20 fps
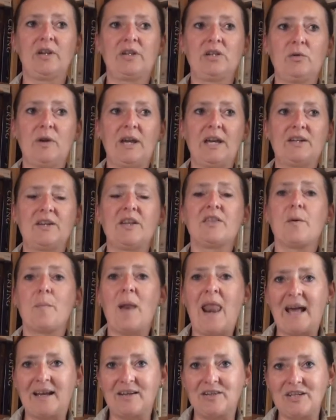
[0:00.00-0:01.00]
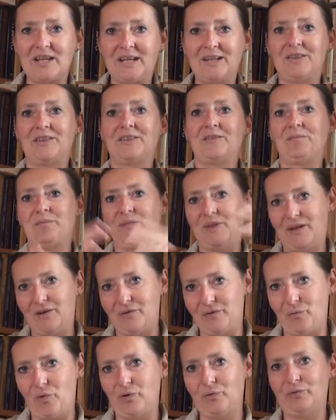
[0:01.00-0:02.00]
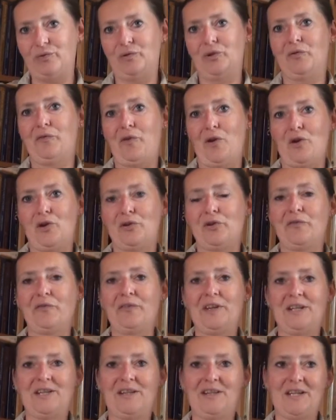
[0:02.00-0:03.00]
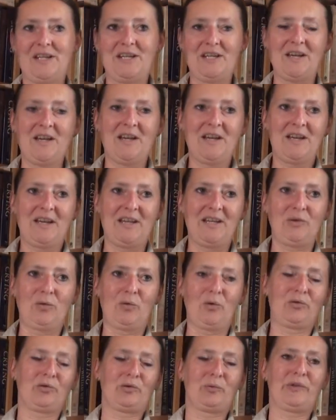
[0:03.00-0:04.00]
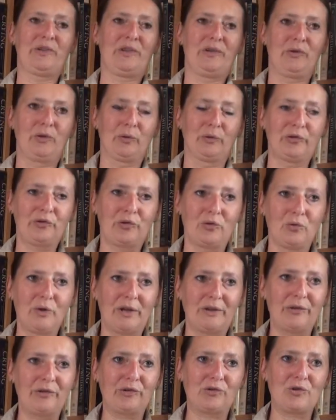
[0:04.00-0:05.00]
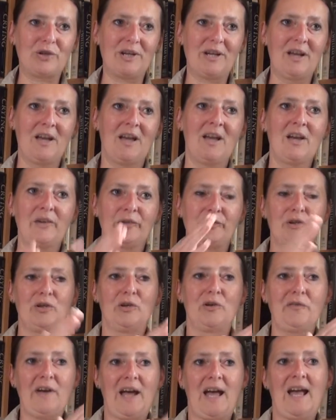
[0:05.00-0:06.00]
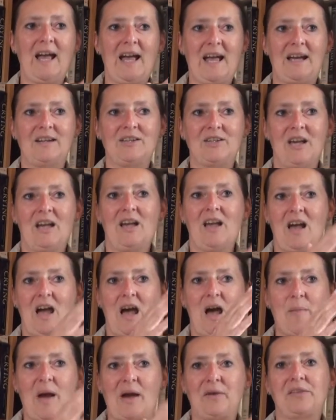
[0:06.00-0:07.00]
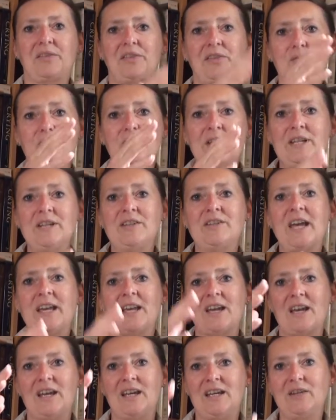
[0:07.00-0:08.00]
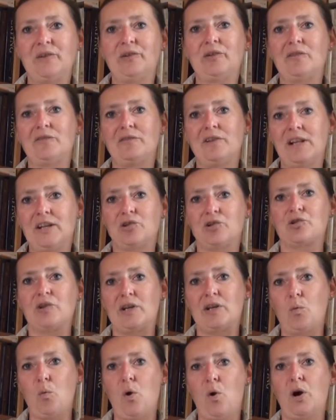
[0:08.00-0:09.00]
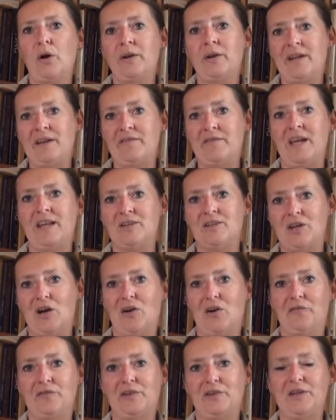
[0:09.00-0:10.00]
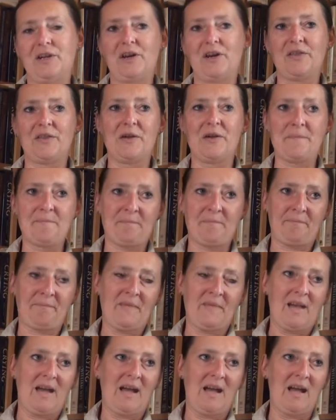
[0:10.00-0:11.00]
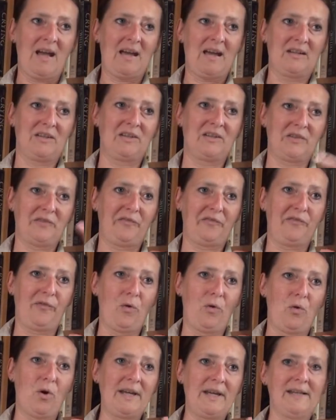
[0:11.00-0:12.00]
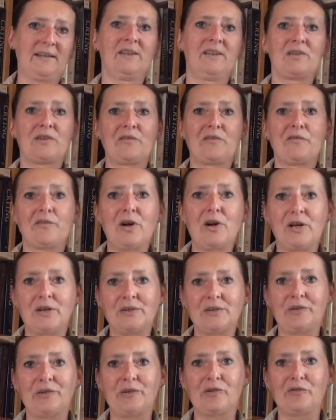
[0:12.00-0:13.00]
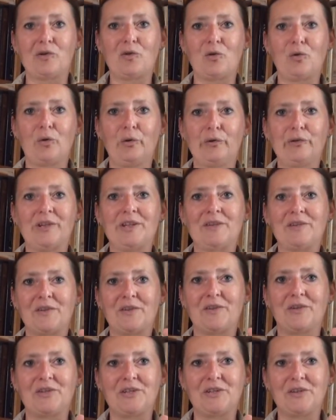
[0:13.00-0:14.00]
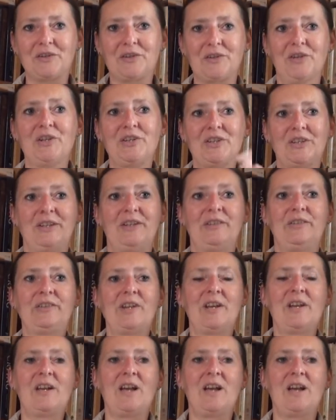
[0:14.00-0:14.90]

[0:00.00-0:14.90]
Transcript: you get the Black Death, what you've heard of in your school history. So you've had about 3 decades of literally one event after the other. And for England and France, of course, in the 1330s,